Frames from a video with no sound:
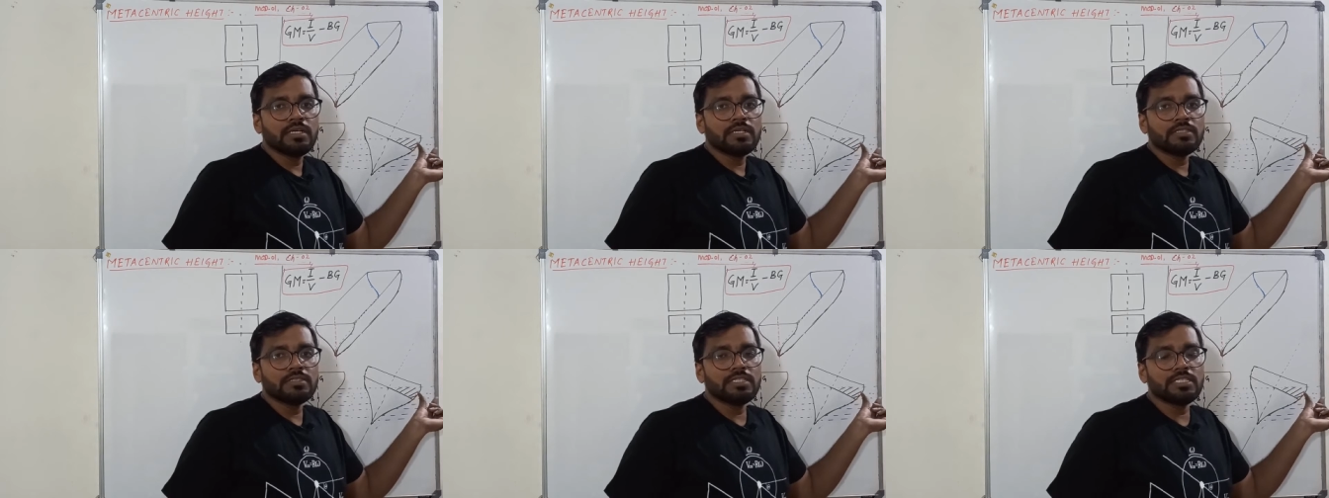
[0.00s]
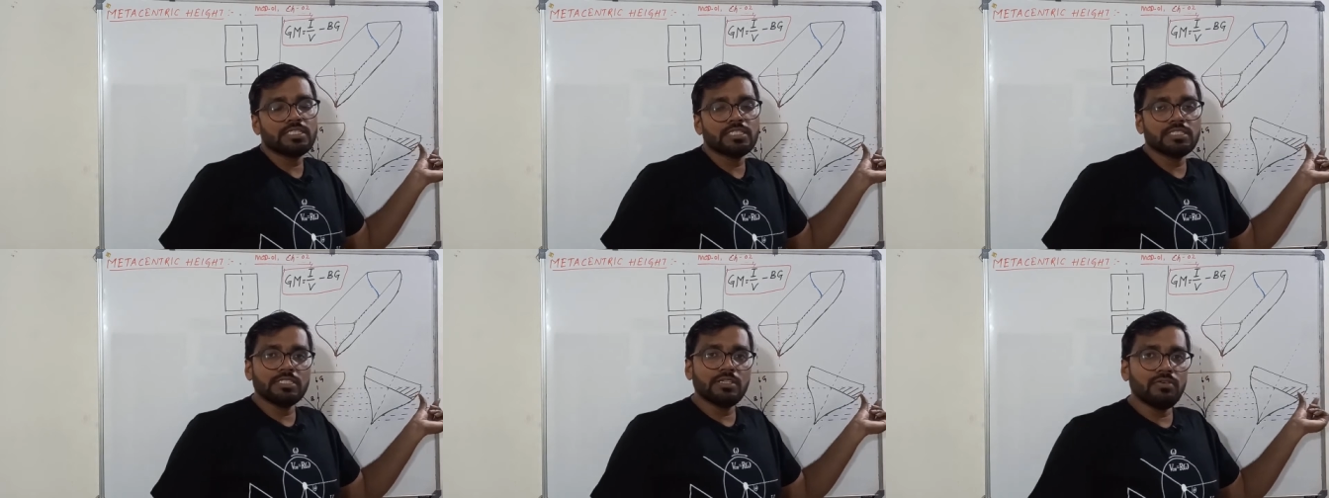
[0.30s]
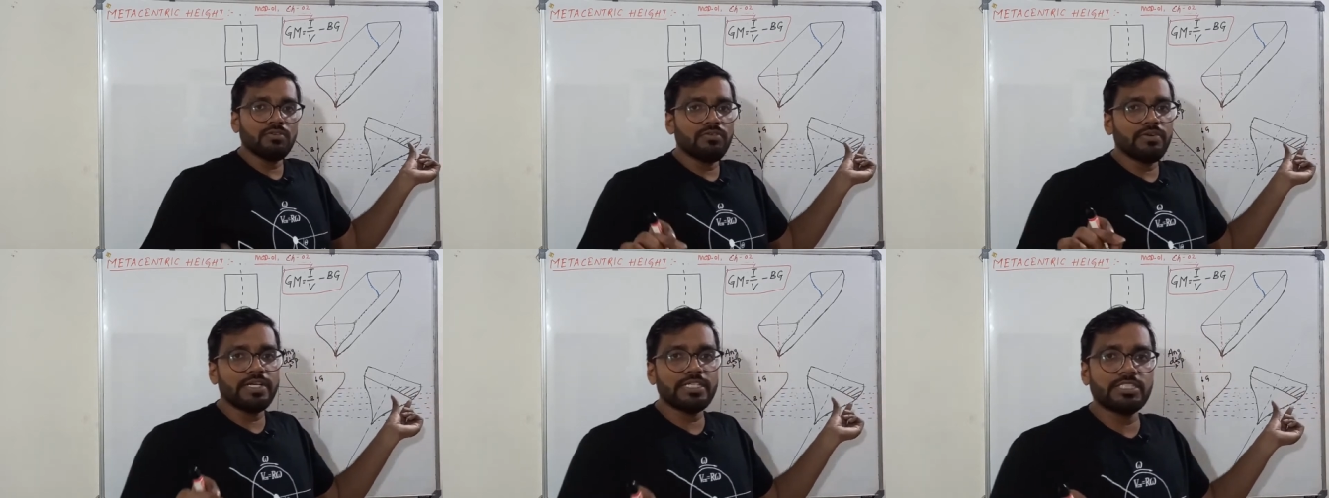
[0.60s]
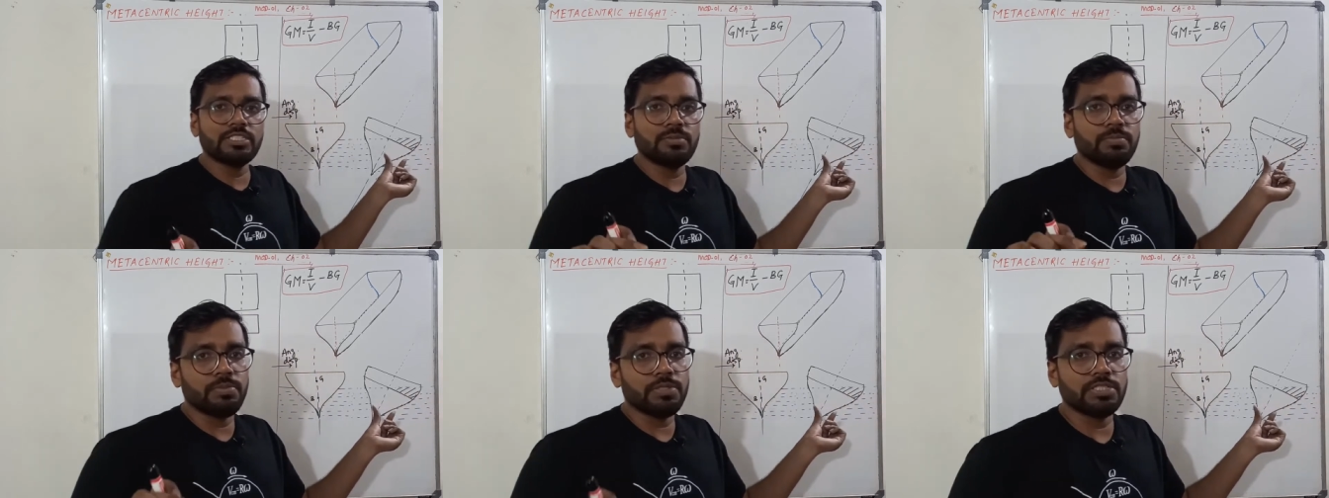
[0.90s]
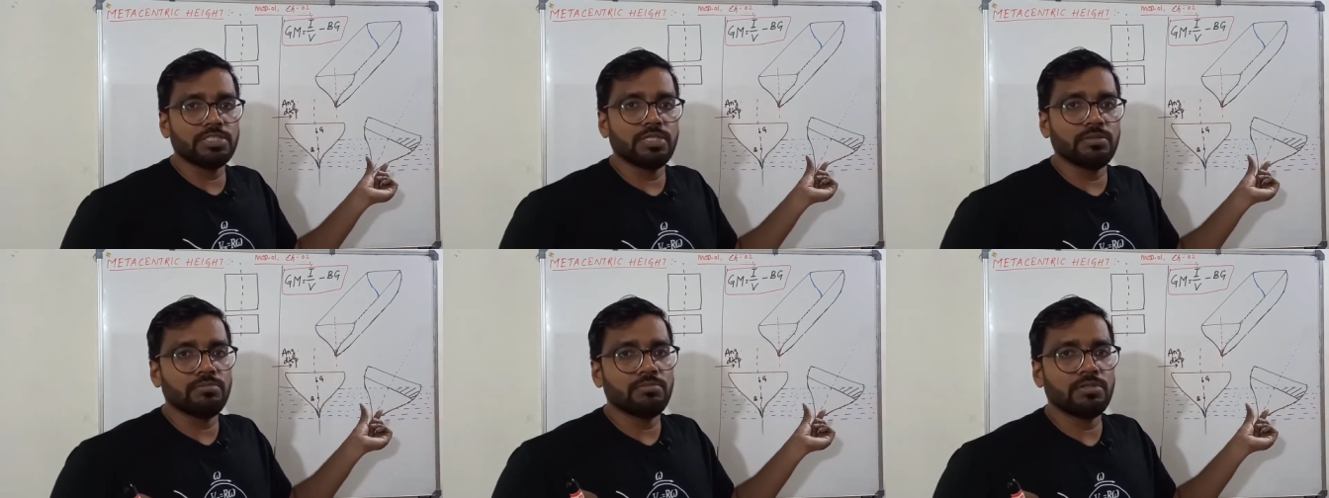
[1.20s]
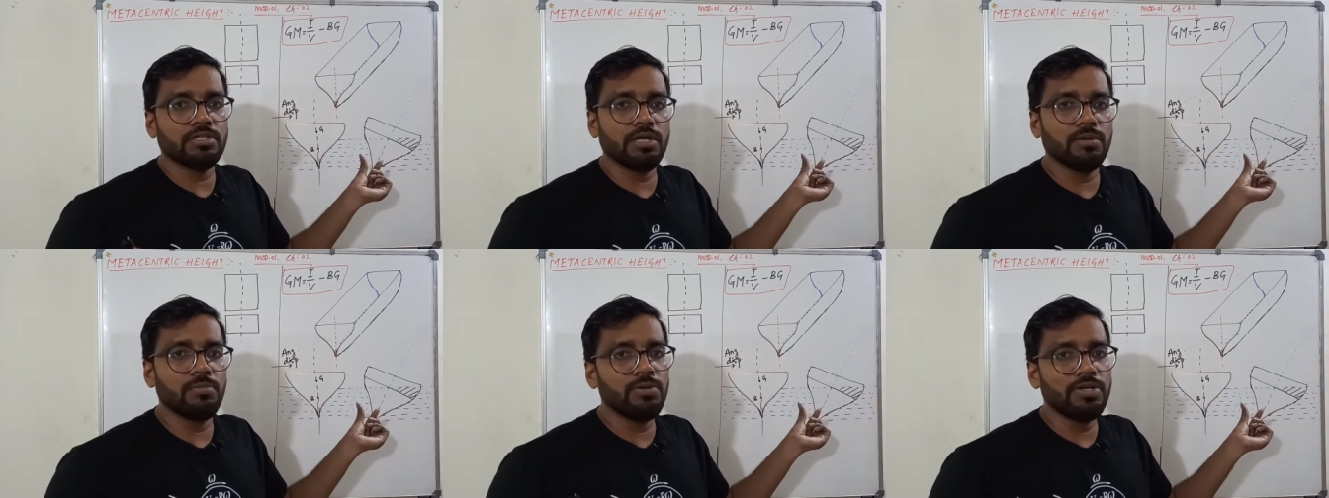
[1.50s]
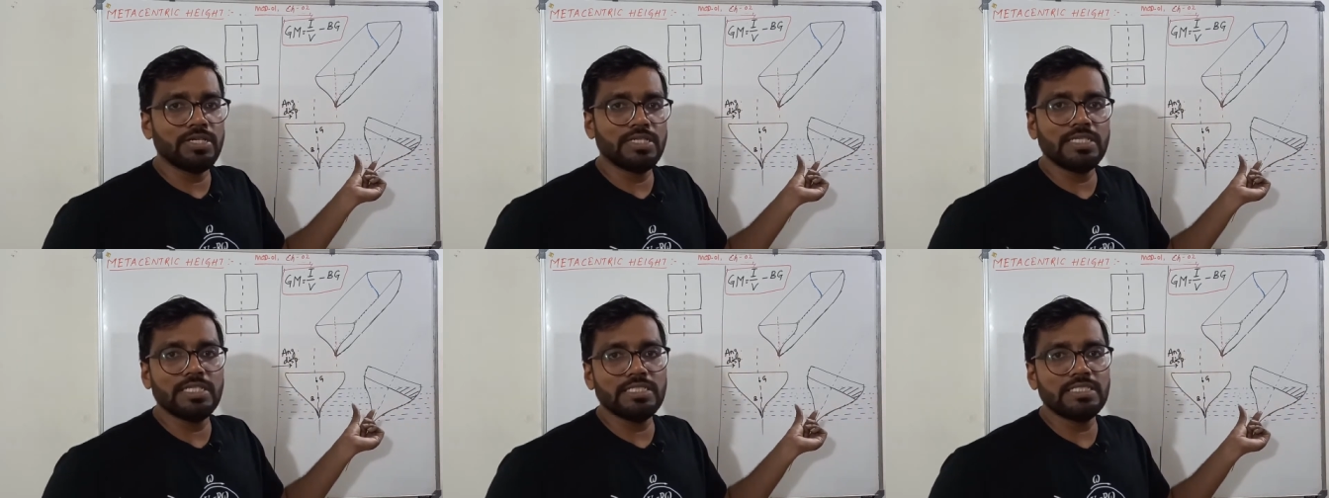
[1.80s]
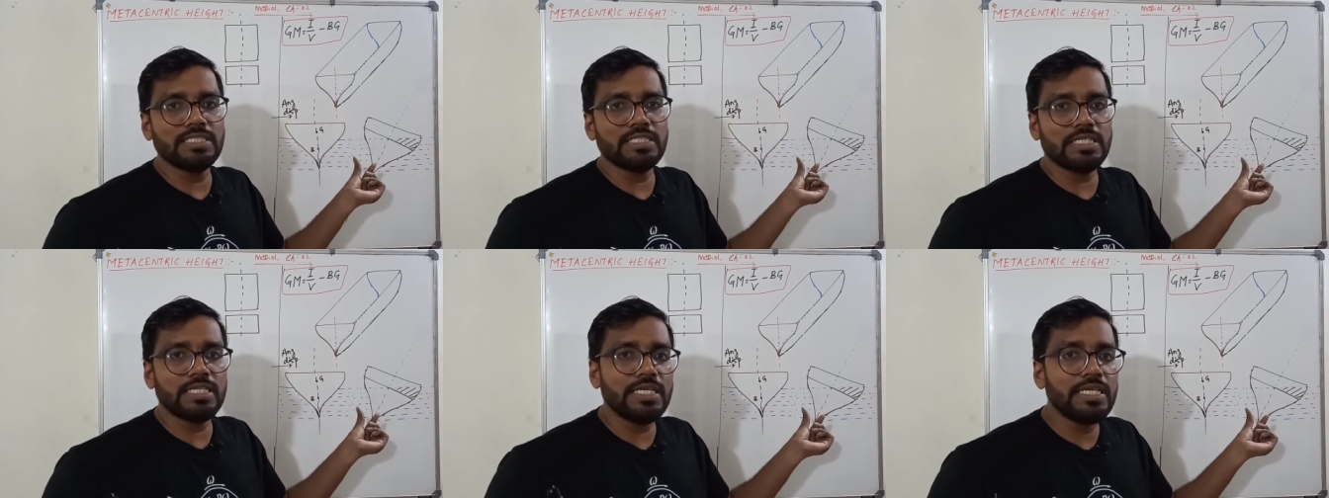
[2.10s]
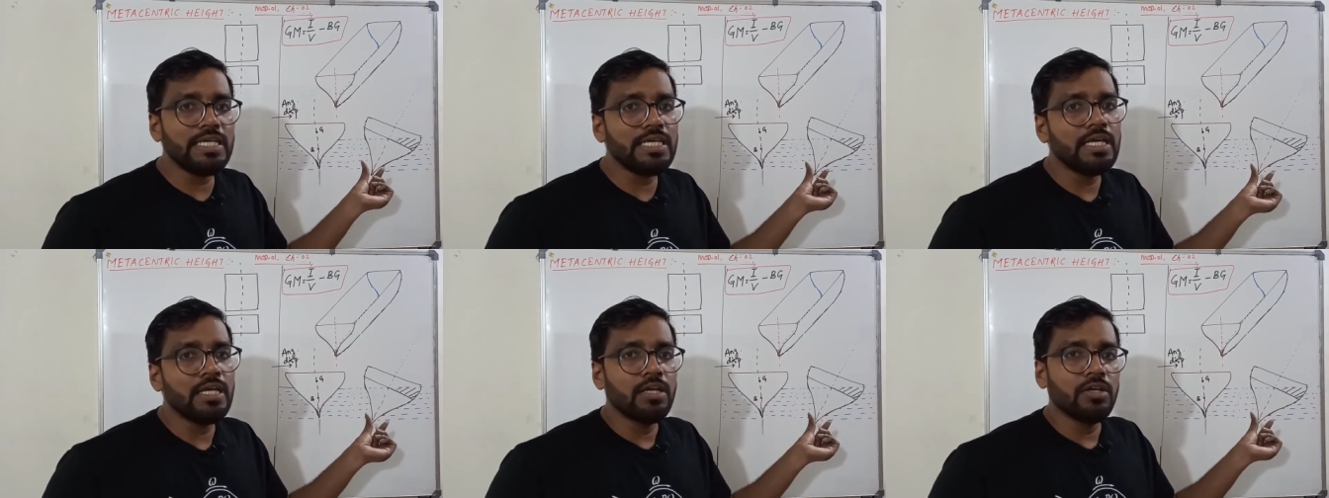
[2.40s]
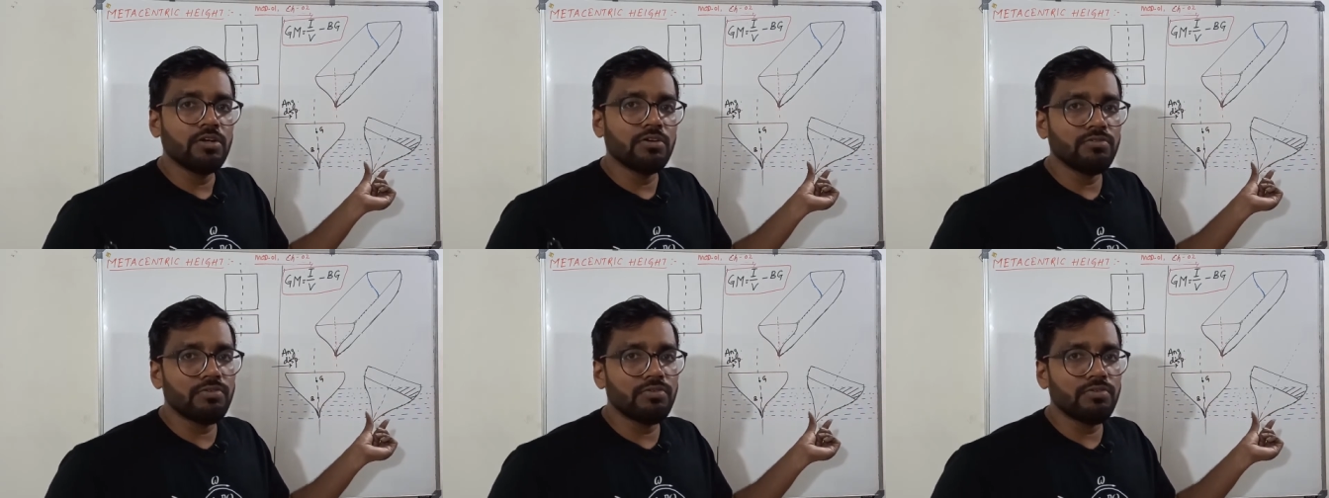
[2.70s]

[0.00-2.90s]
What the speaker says: This is a wedge prism, WDGE,